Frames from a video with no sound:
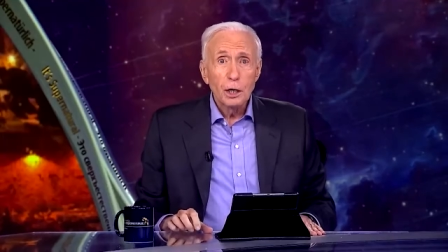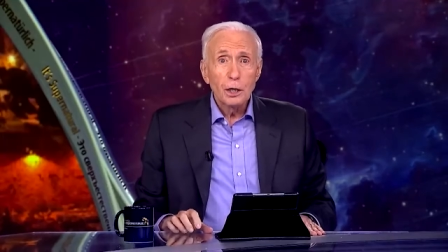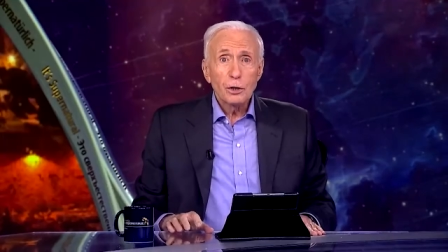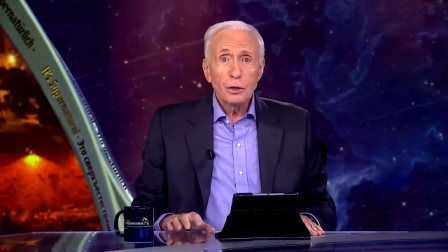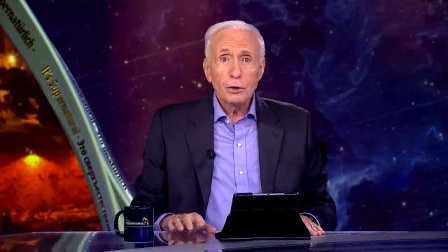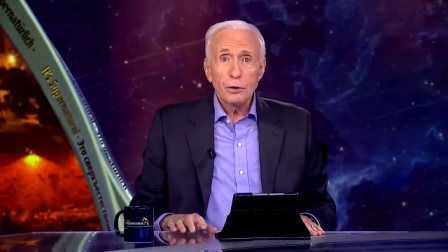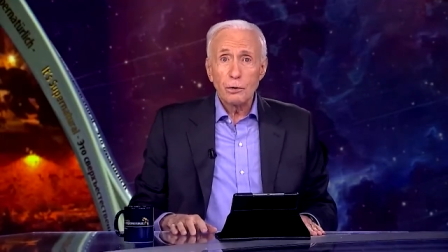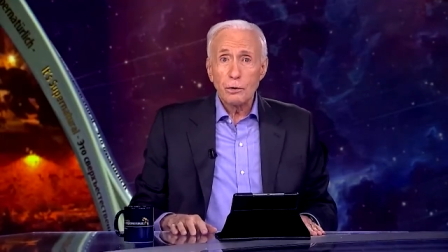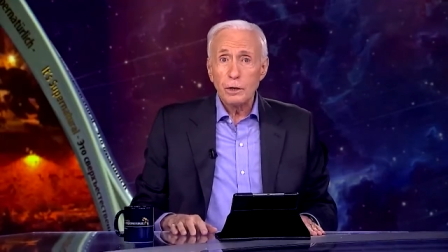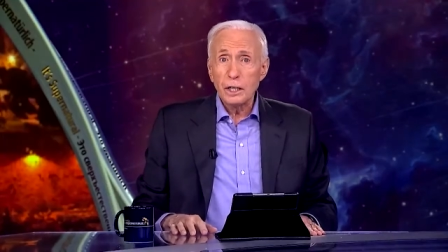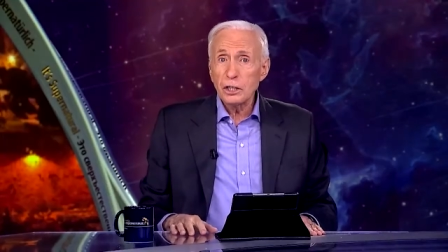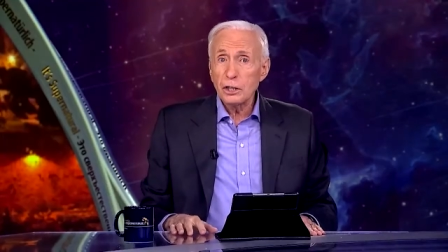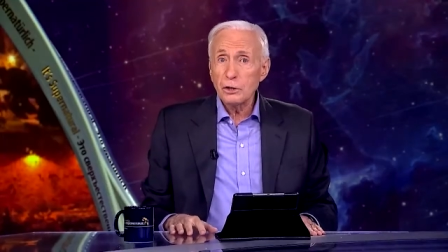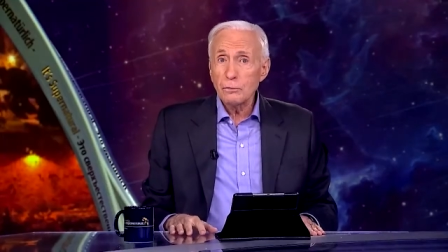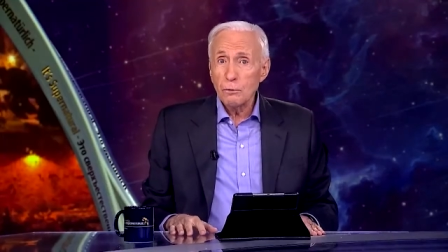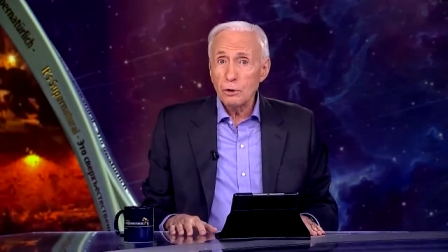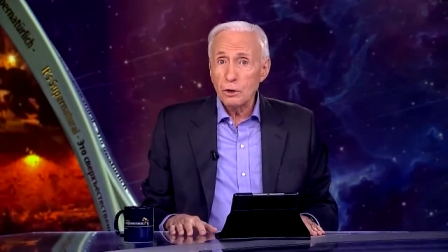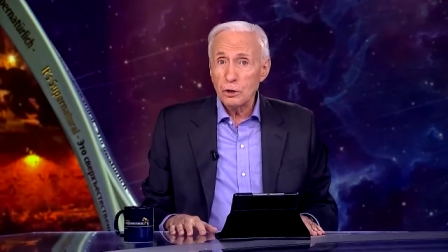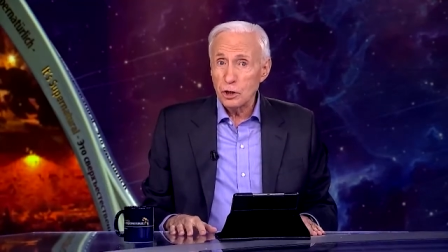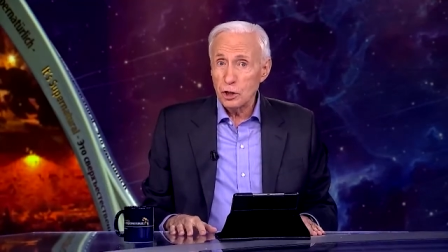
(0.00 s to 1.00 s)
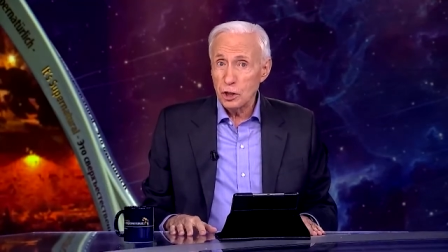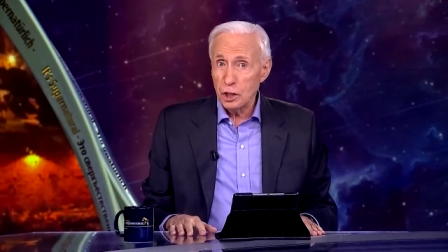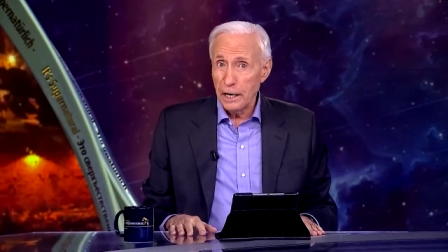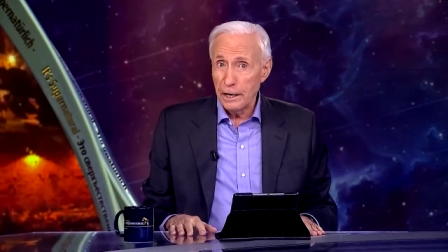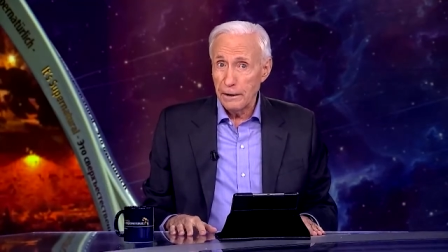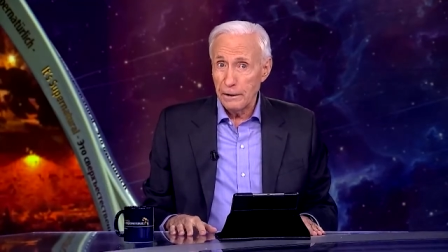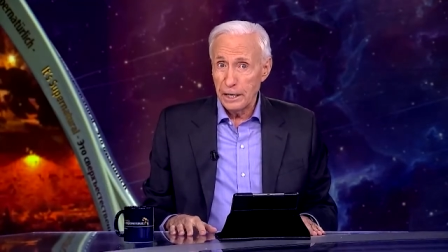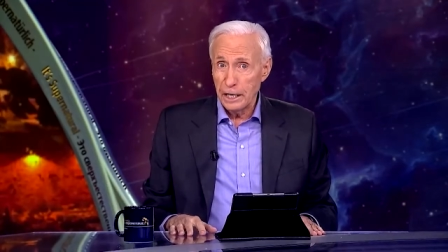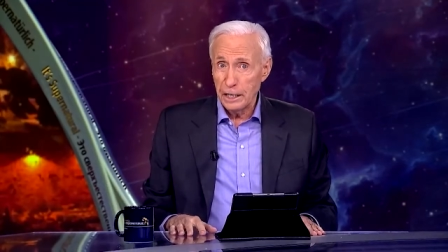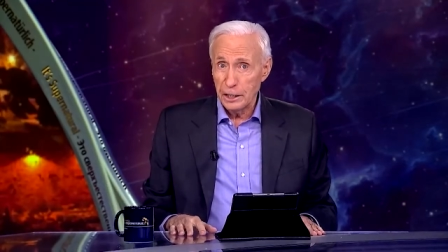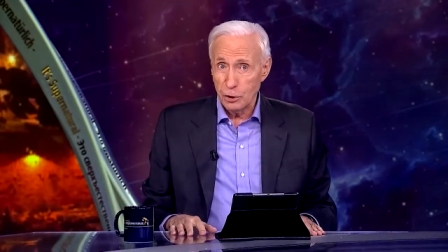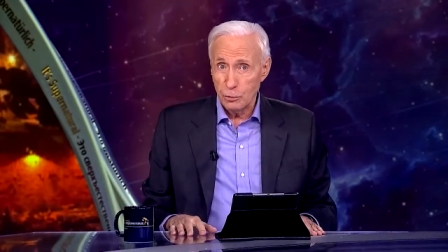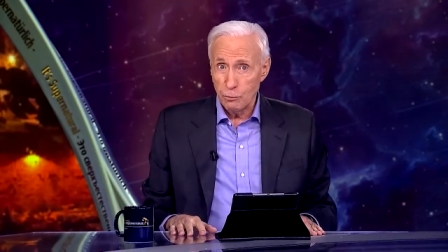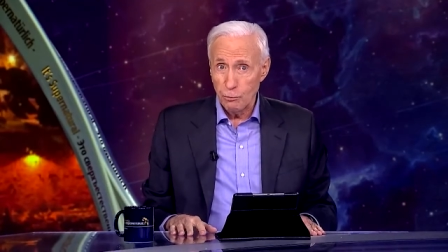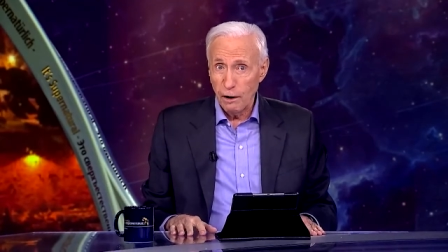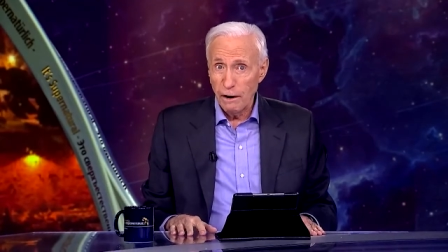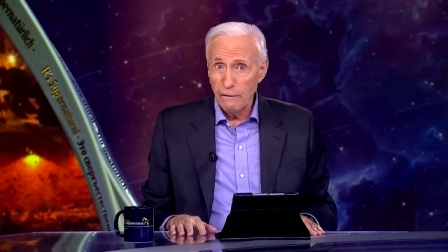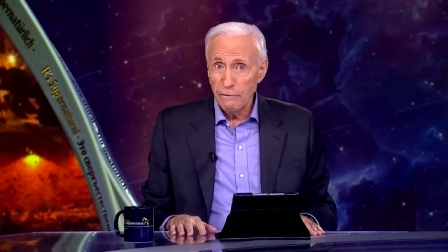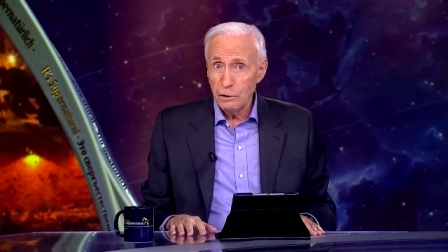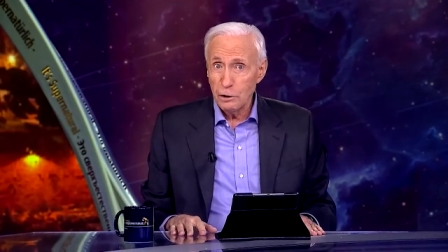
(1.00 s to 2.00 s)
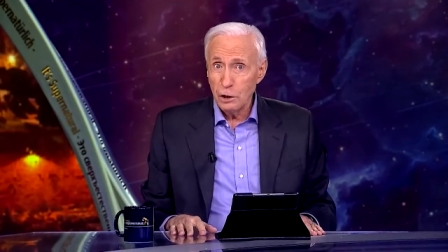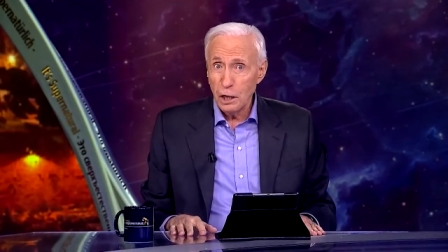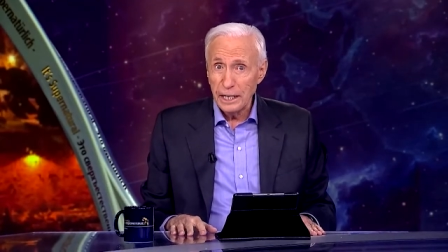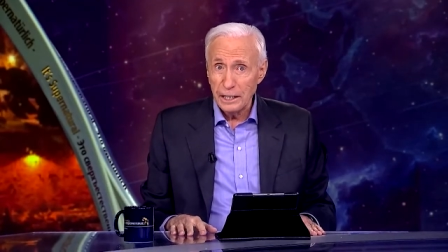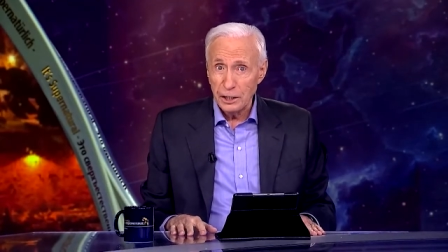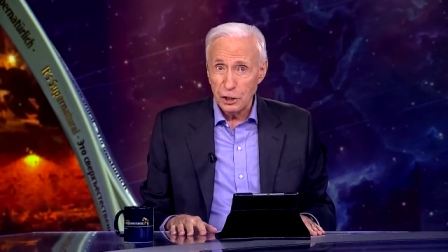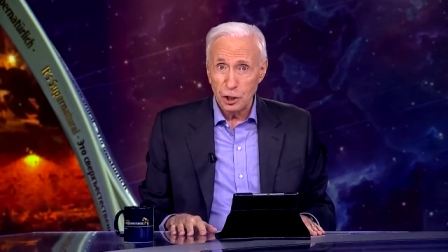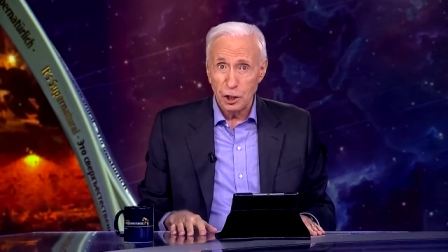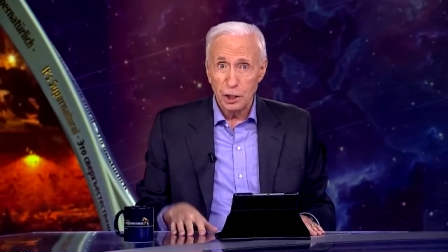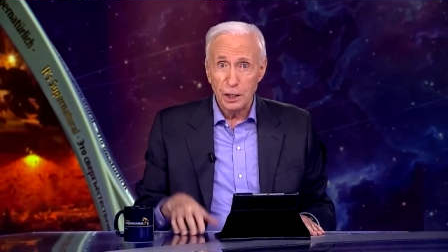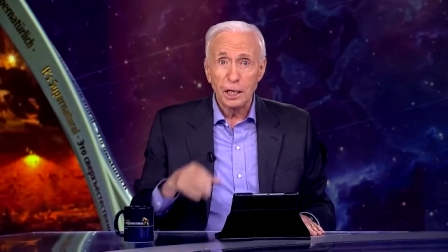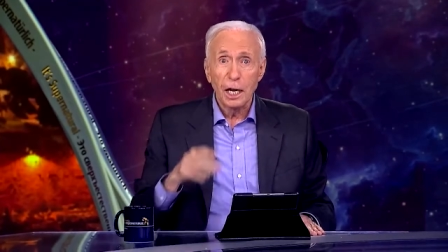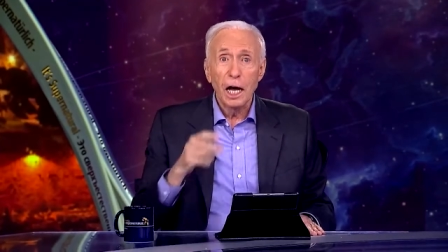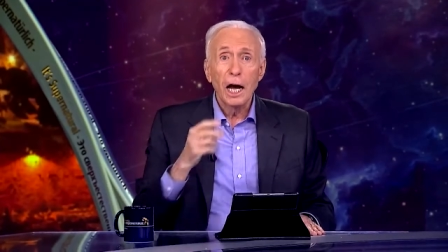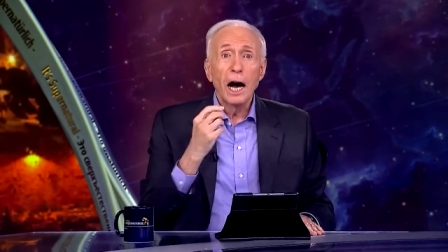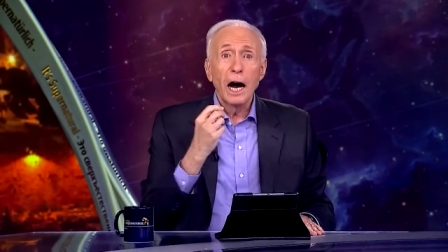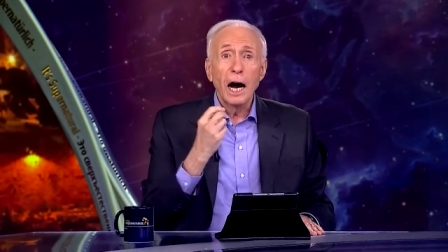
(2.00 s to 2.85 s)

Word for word: Chris will share his revelation